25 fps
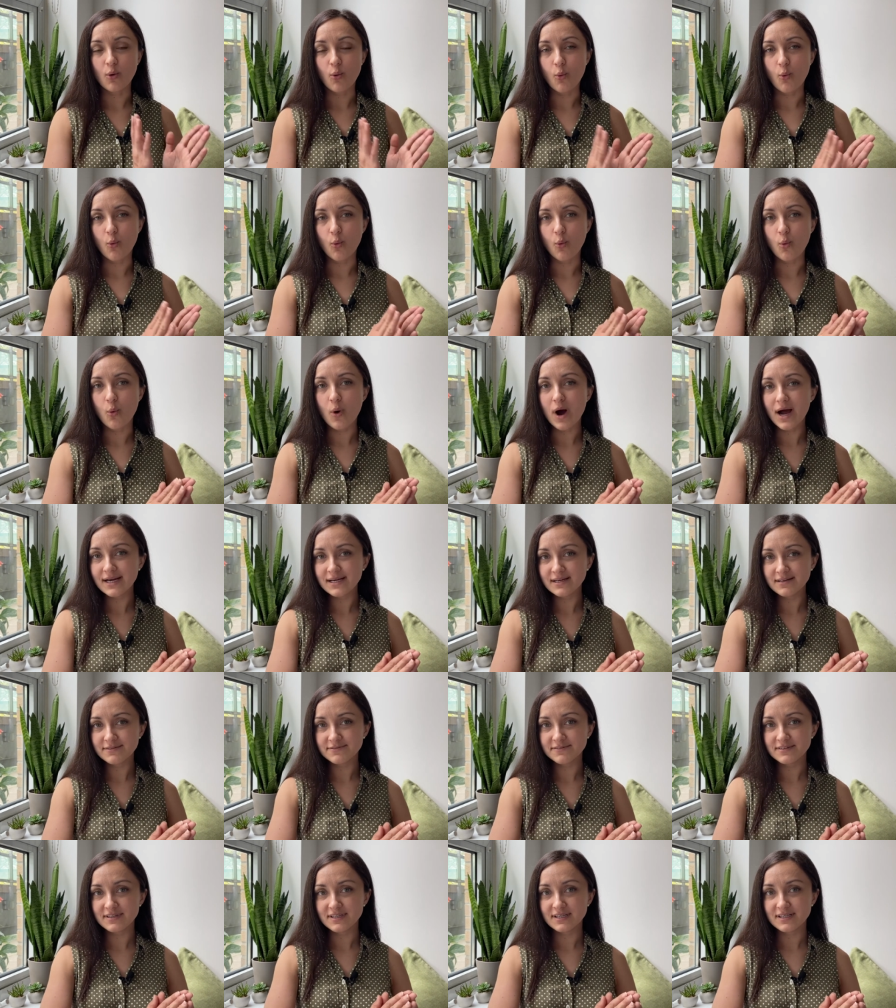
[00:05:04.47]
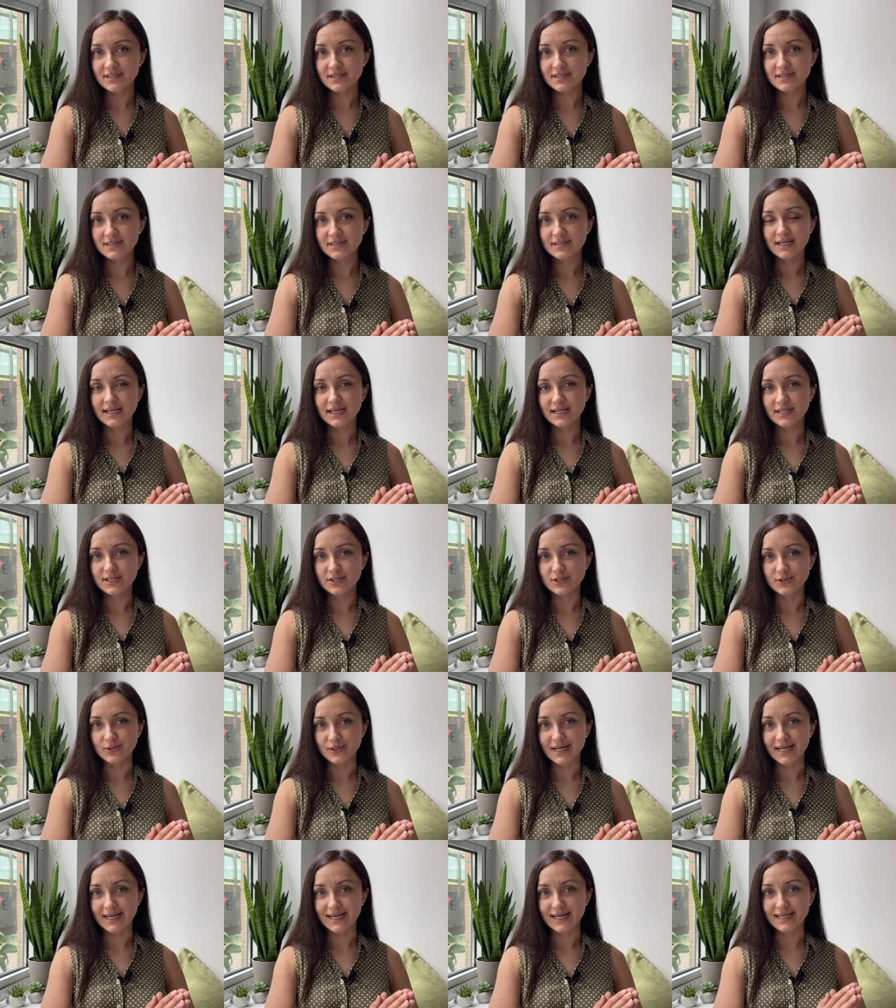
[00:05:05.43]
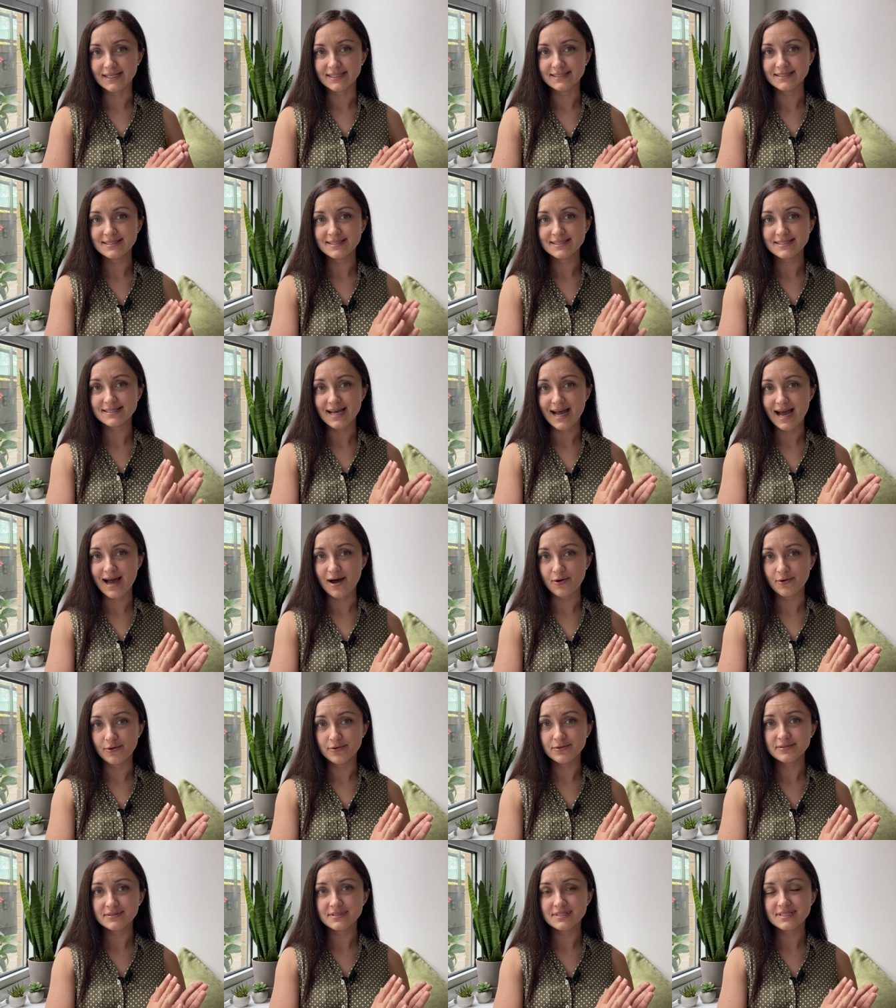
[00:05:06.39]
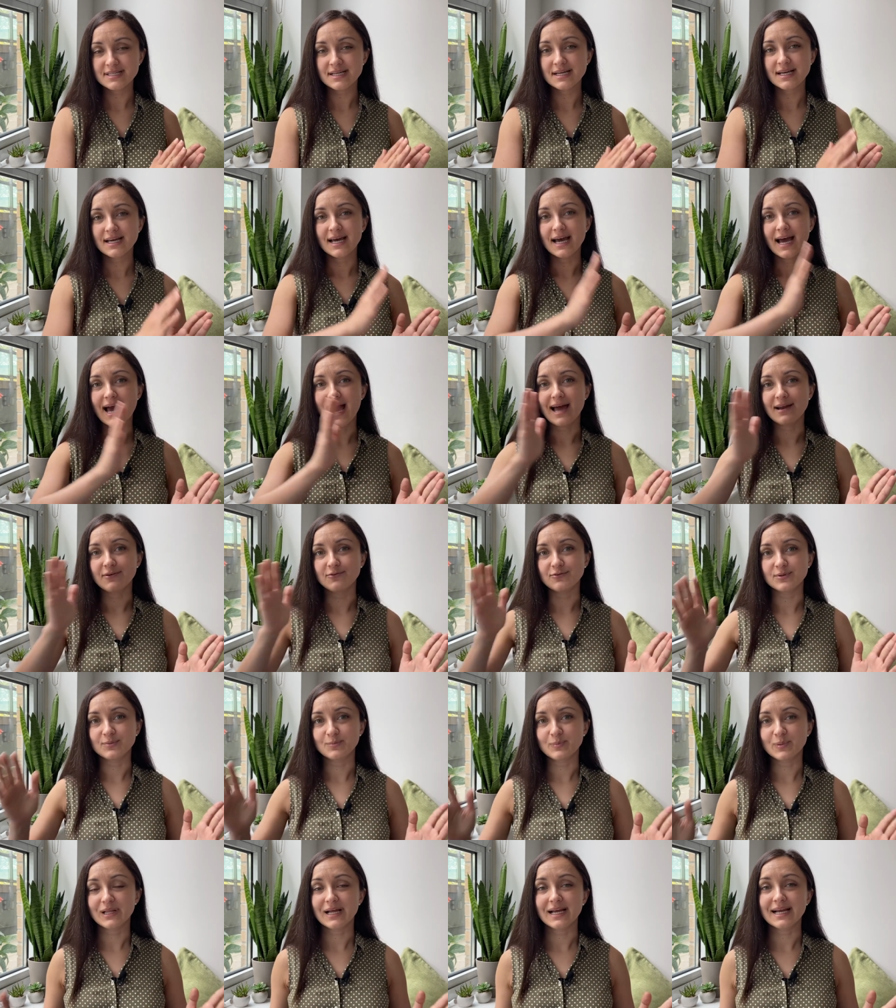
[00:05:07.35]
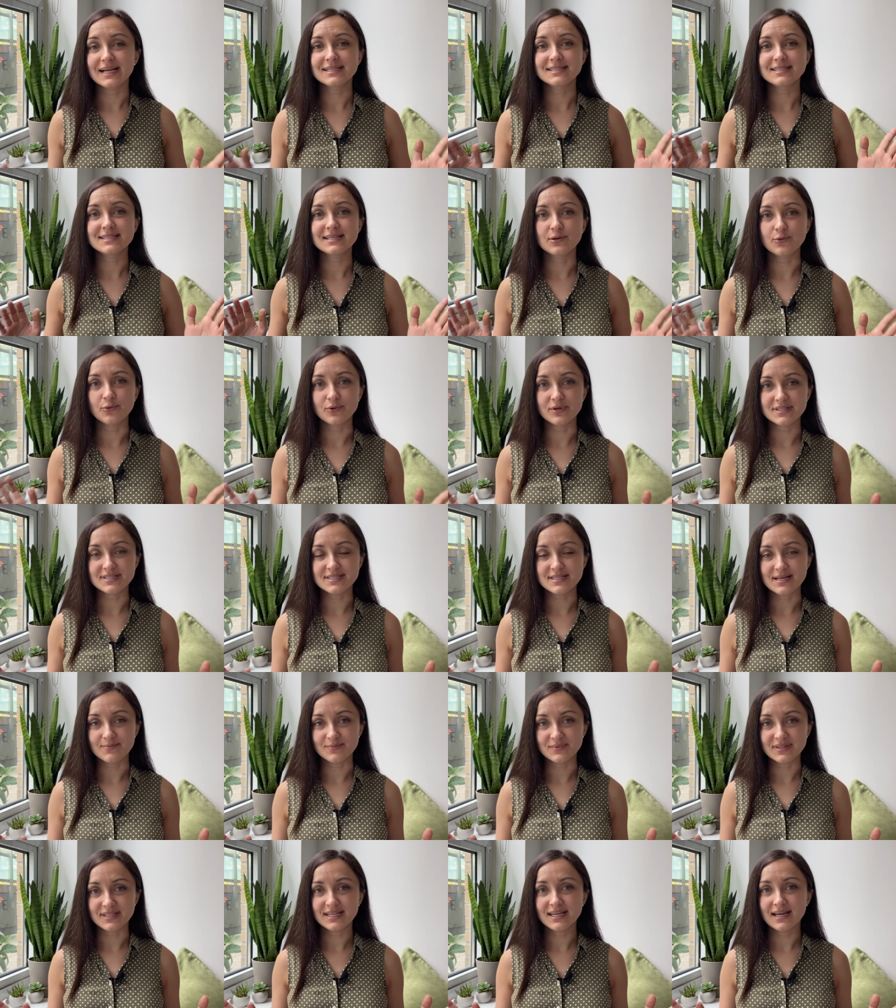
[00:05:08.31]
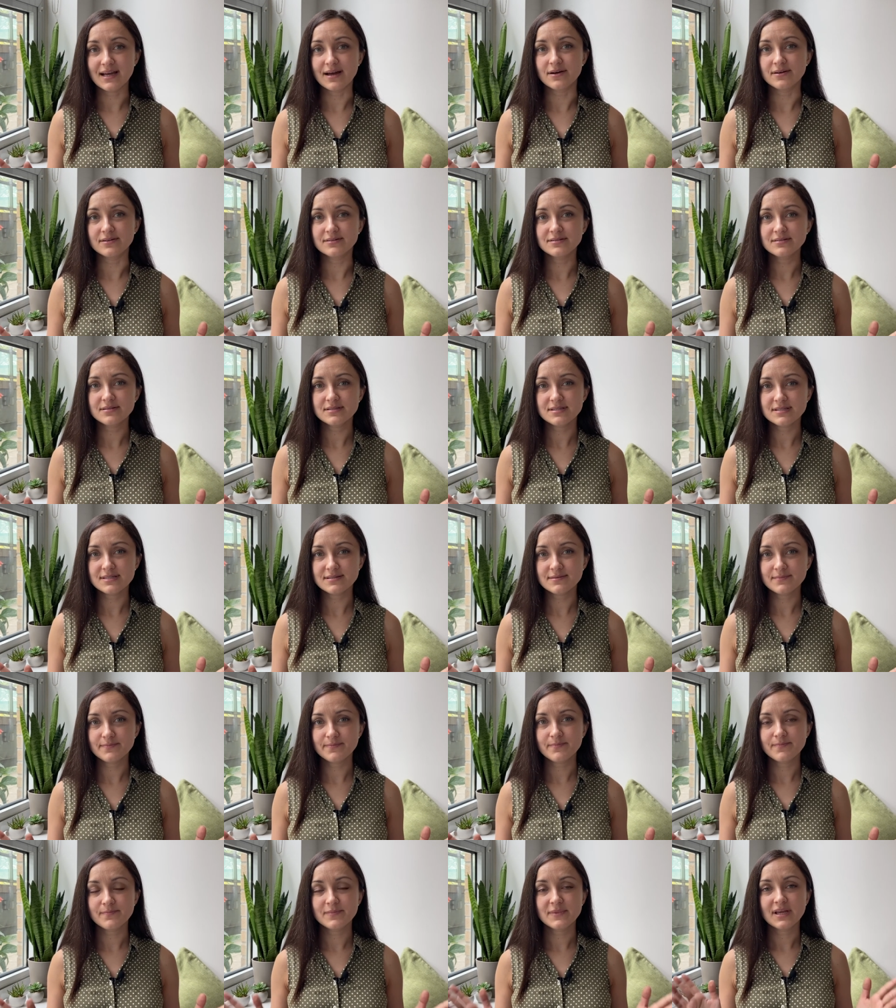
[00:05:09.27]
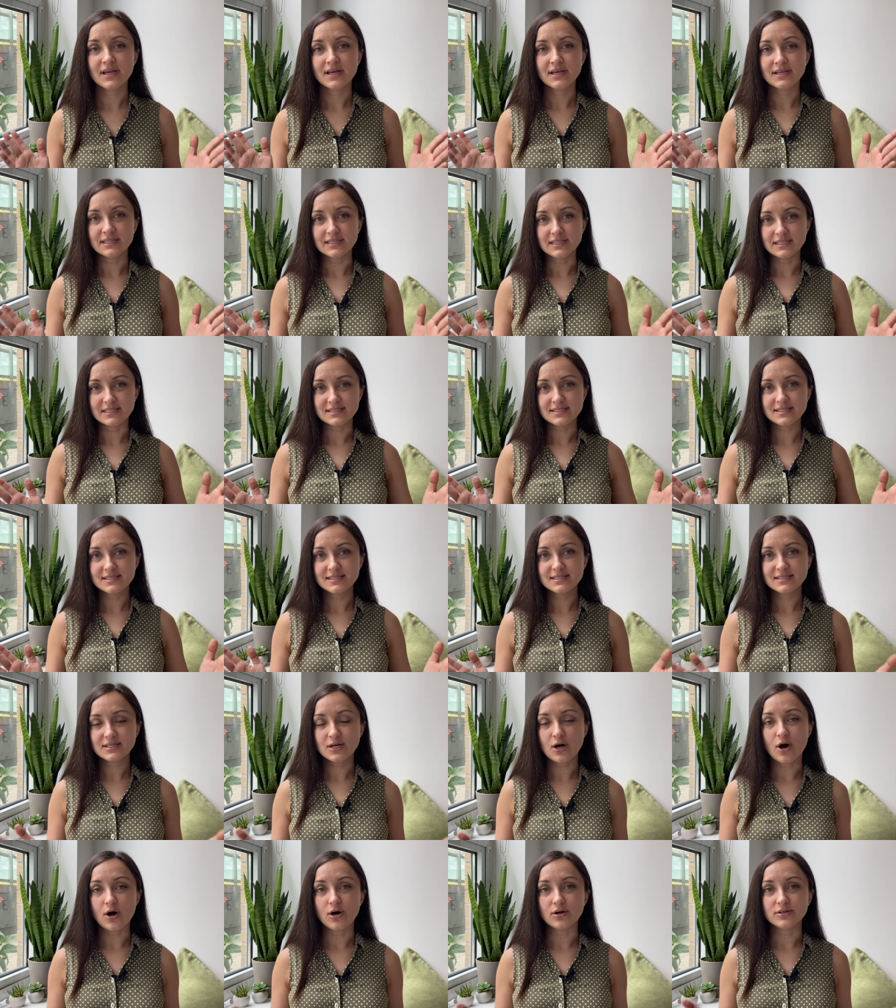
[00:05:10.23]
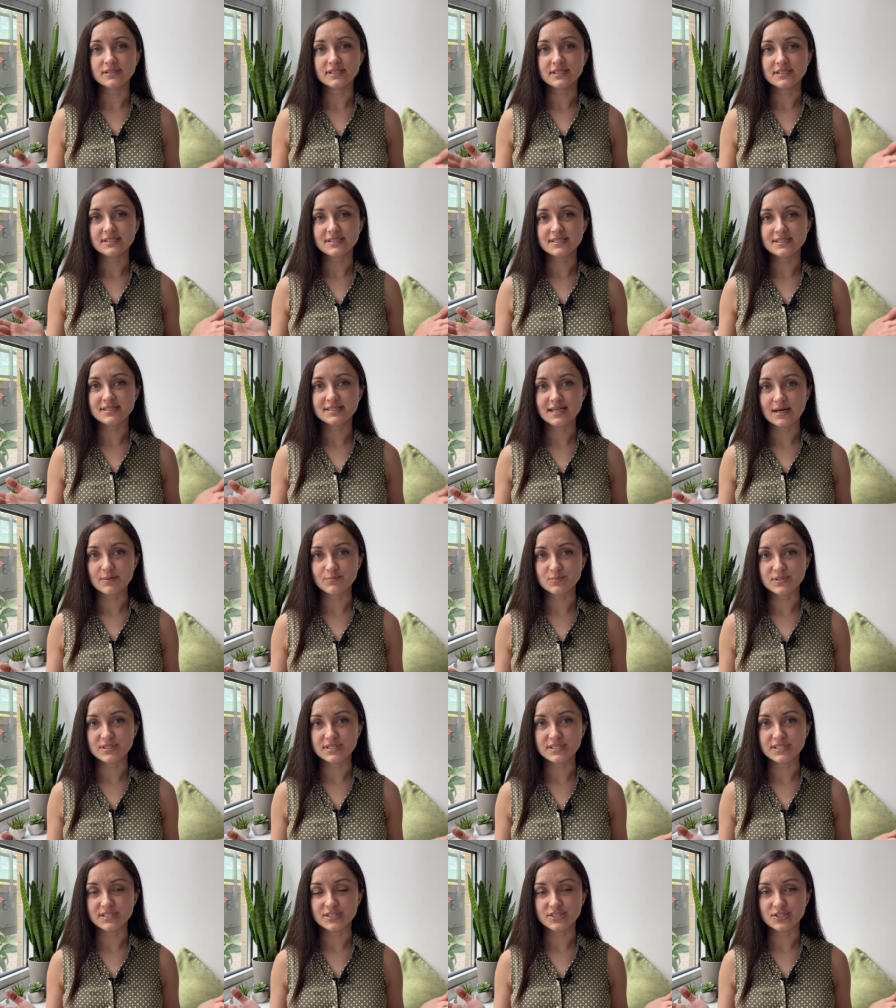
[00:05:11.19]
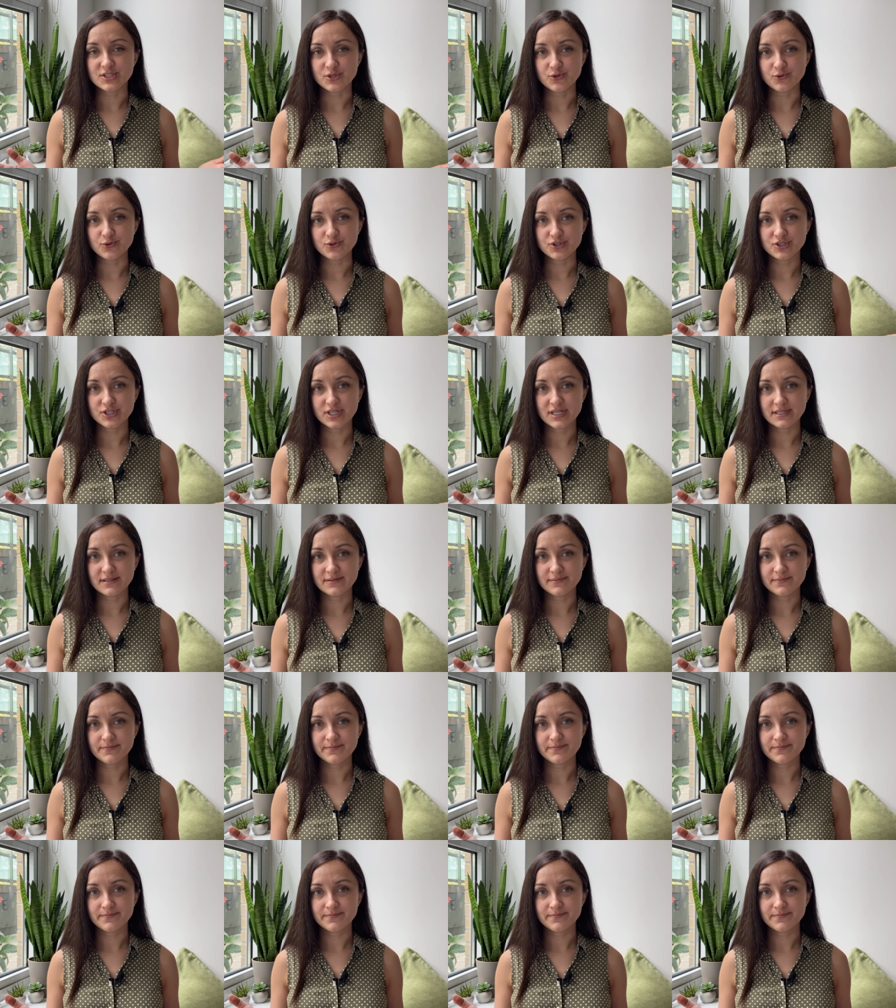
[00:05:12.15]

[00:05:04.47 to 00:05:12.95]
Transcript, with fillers: one of the ingredients out and replace it with something else, this is called substitution.